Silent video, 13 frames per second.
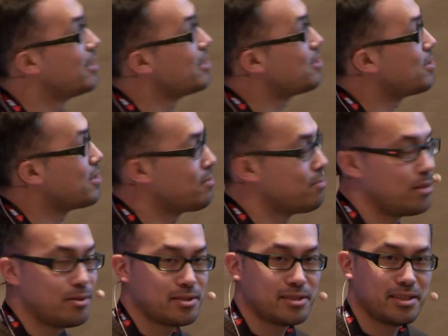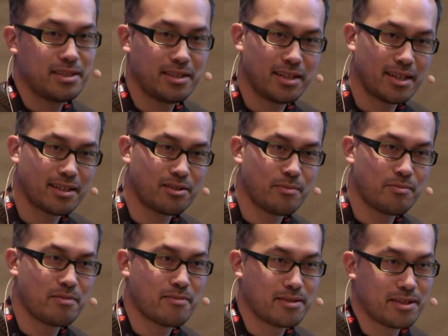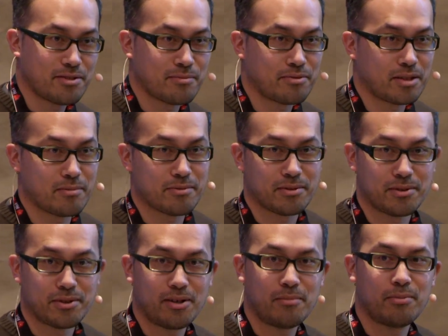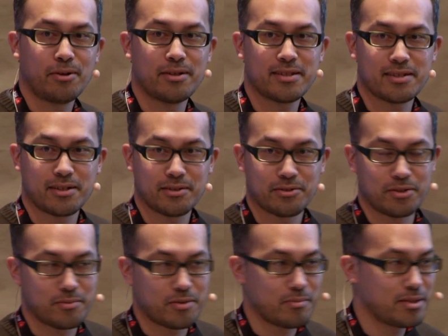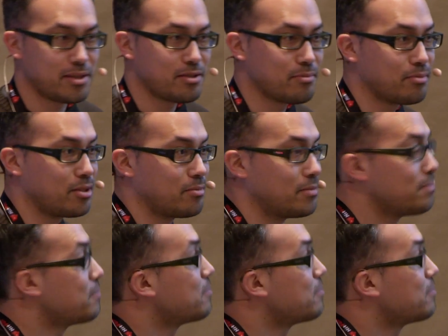It's mostly like an optimization problem. So it all boils down to an optimization problem.